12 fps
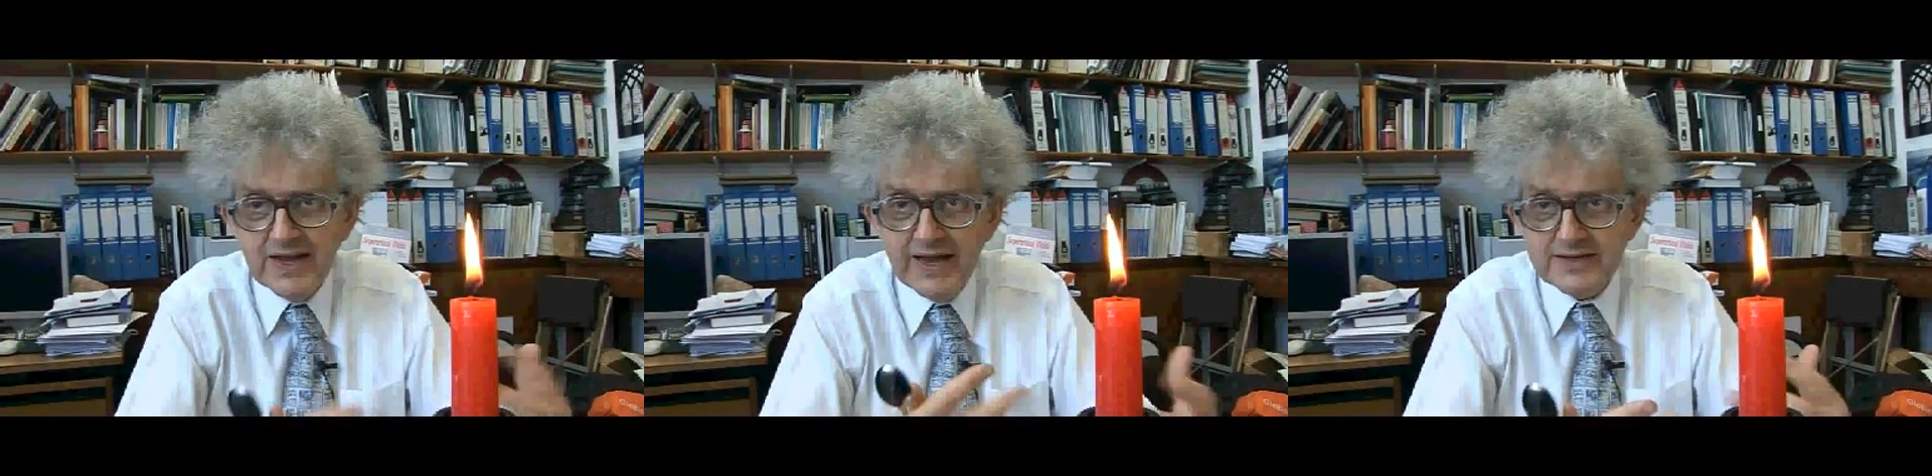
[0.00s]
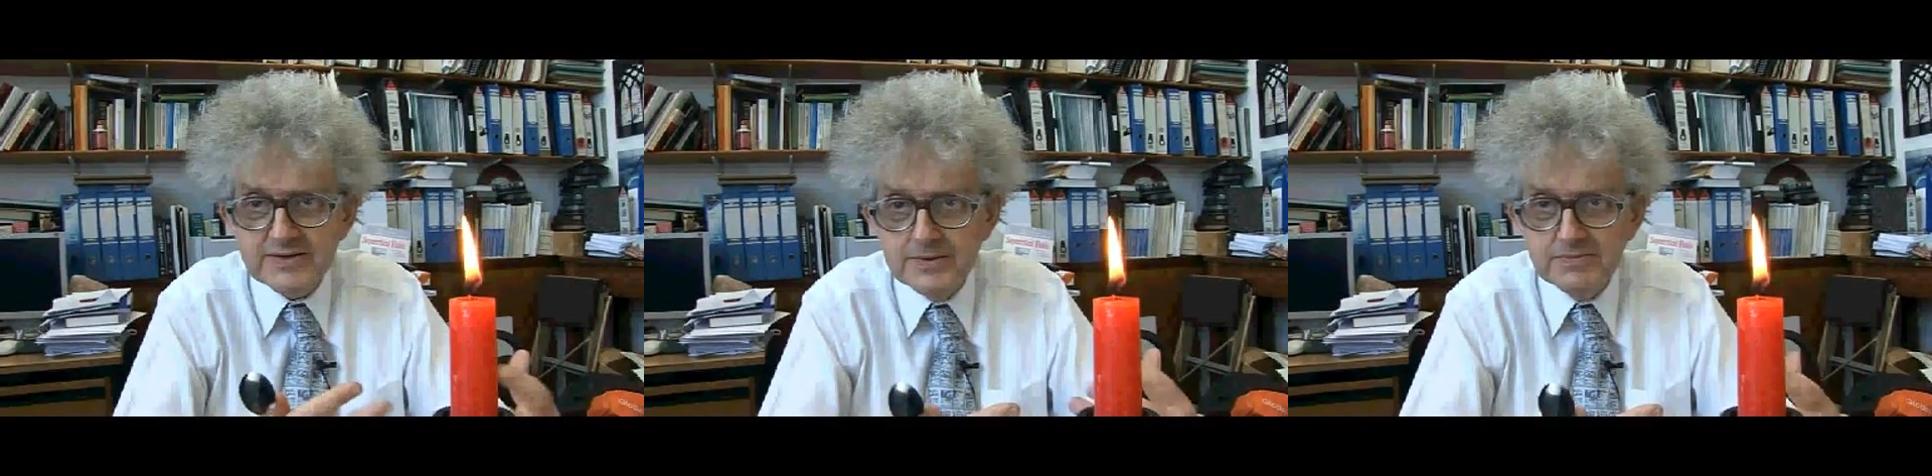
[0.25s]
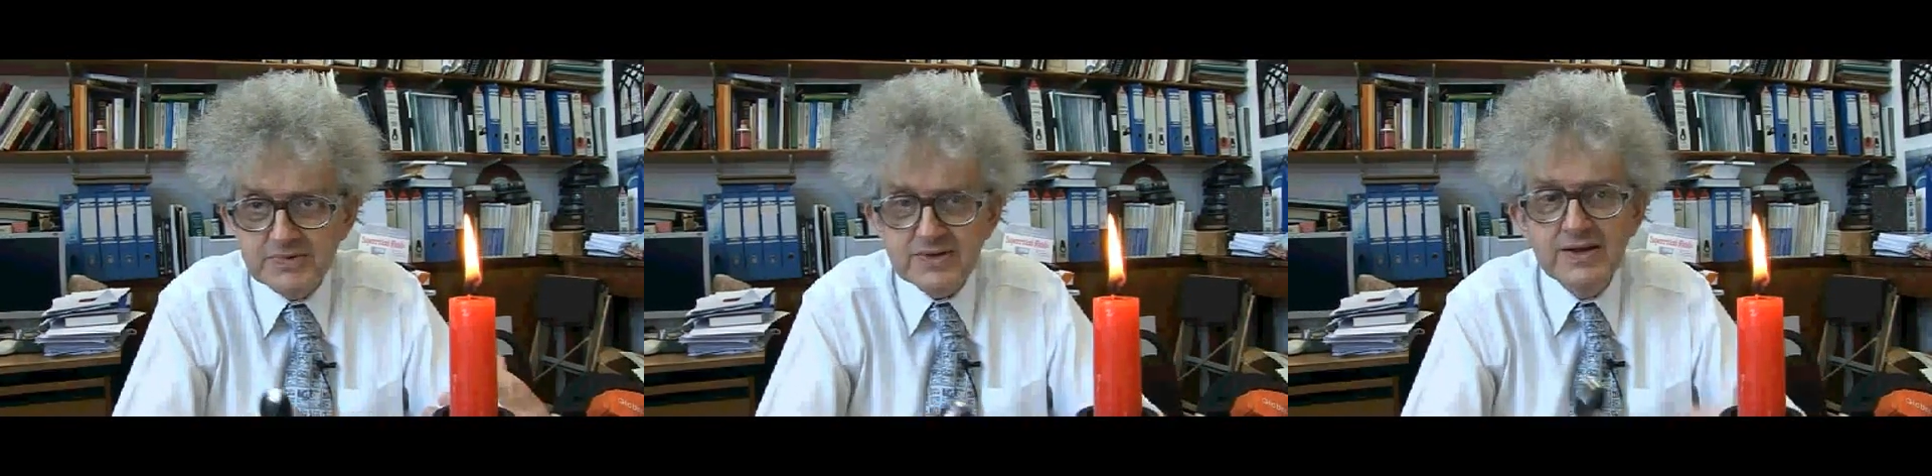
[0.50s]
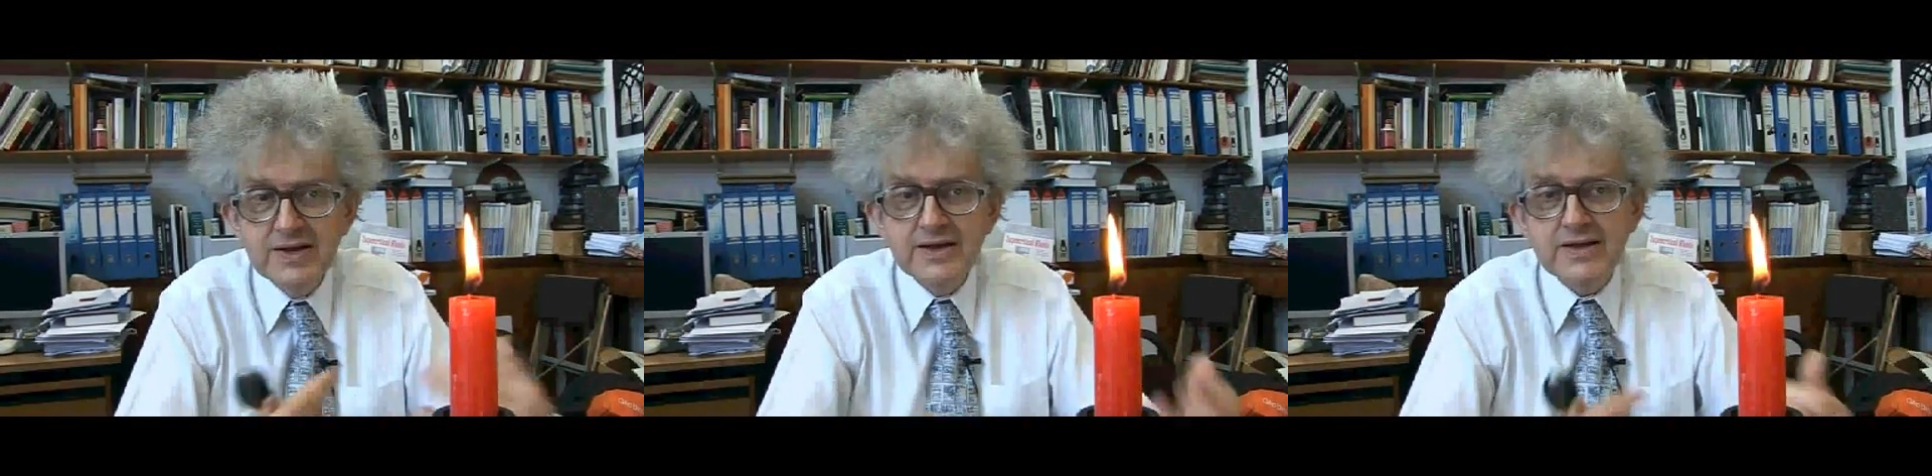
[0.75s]
atoms
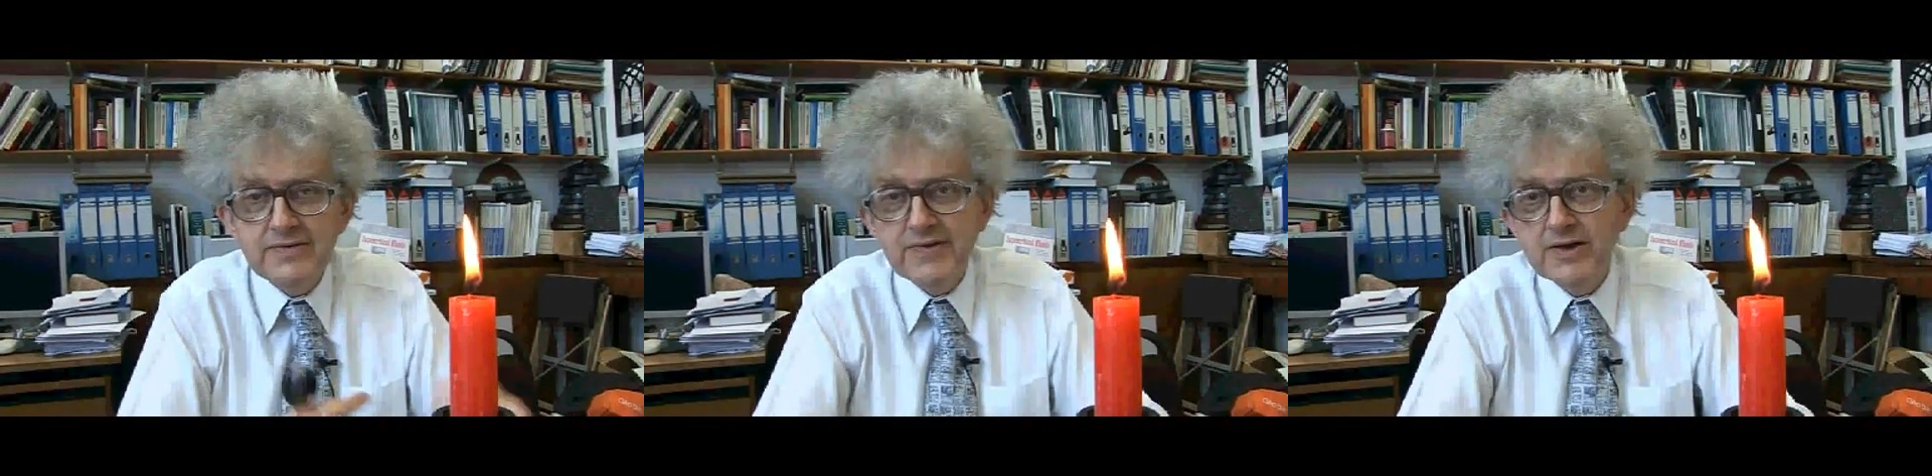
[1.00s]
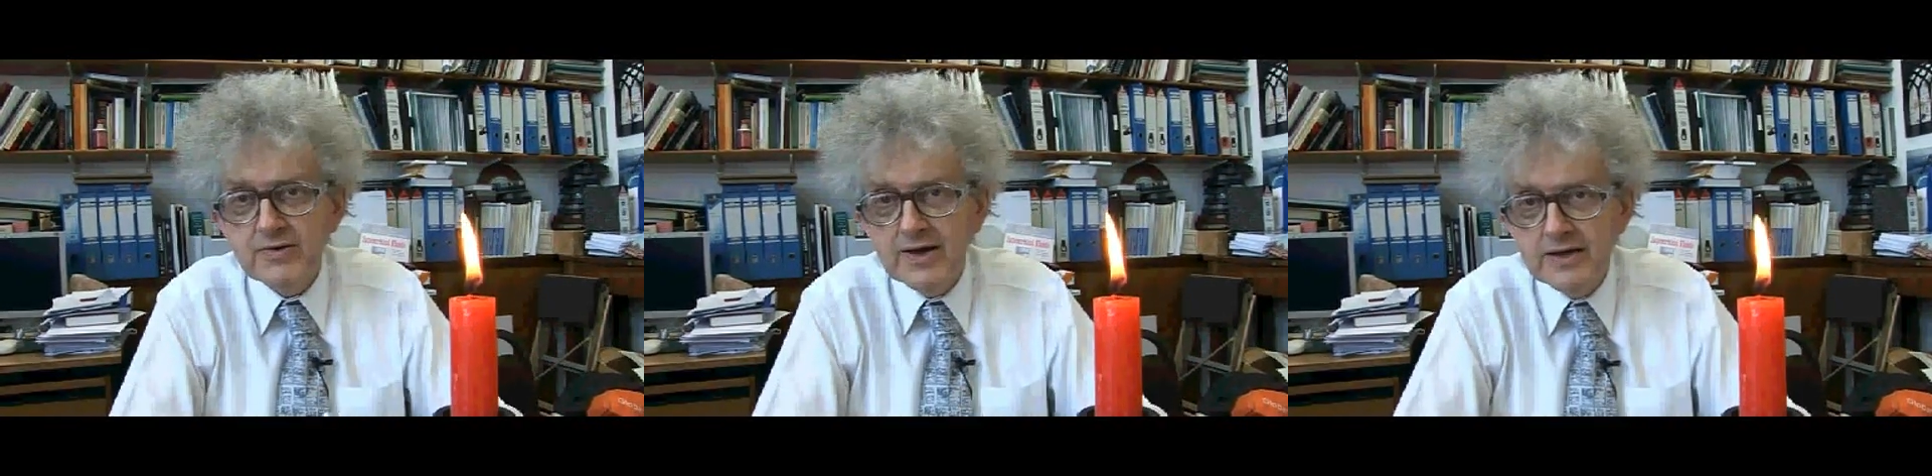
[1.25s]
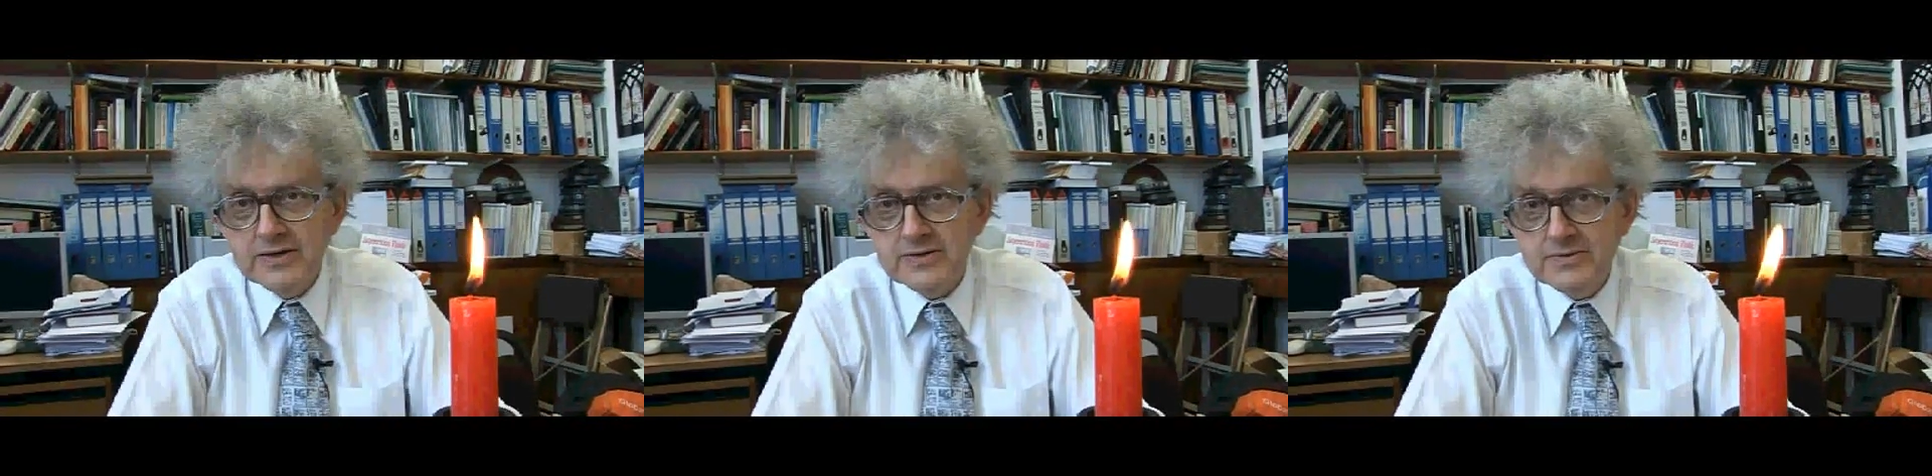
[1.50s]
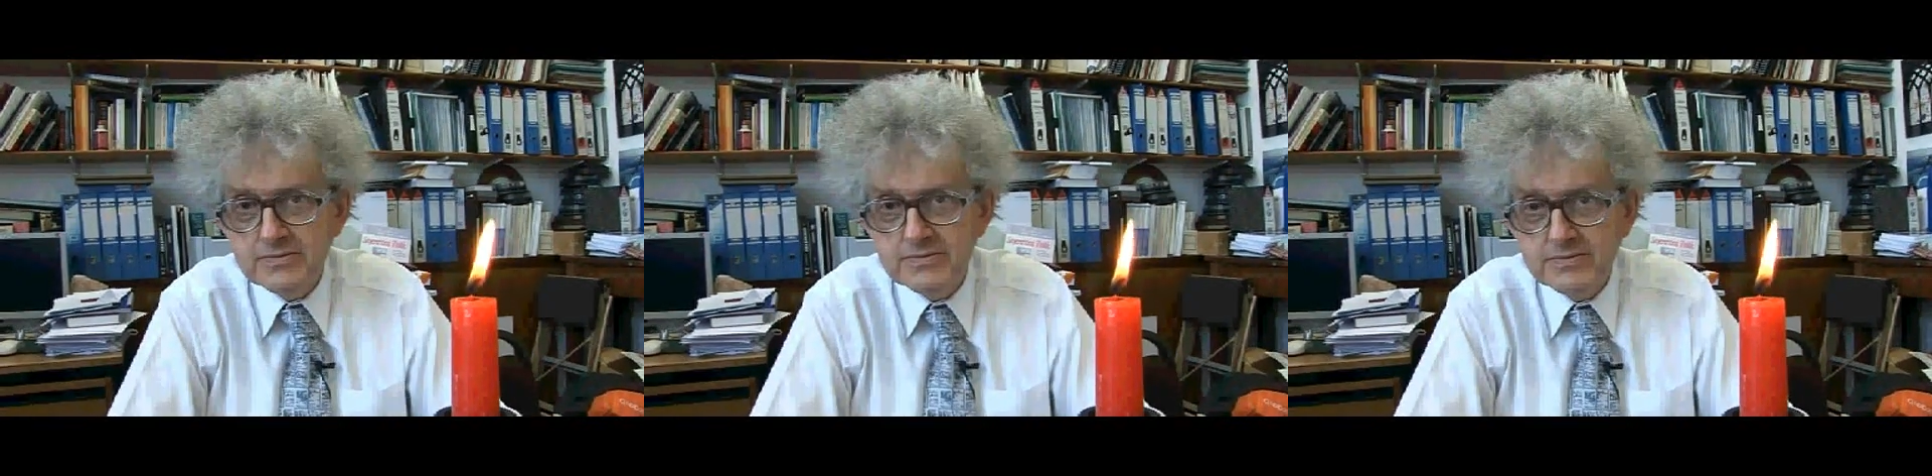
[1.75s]
give out light.